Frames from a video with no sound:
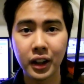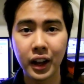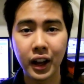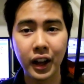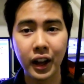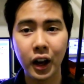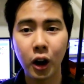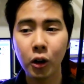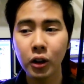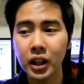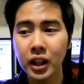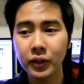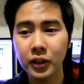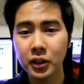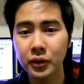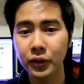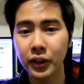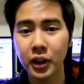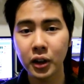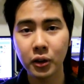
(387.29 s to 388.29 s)
And I'll leave
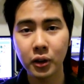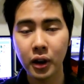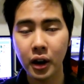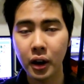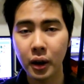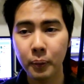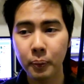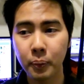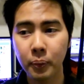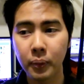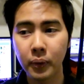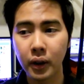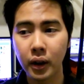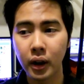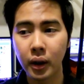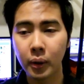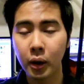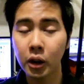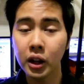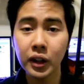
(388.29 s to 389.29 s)
this video up,
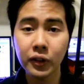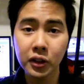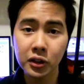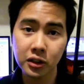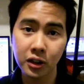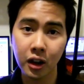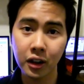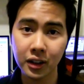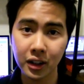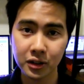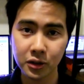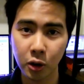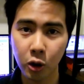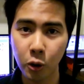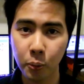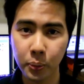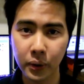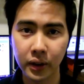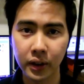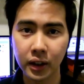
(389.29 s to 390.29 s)
uh, I'll leave this contest
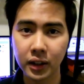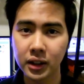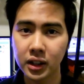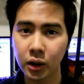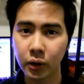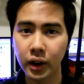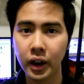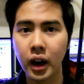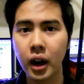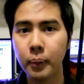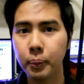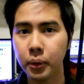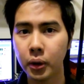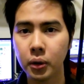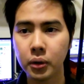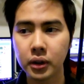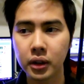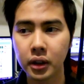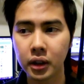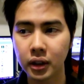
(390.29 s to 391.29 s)
open until I
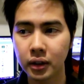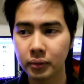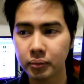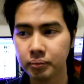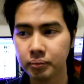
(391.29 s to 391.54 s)
upload the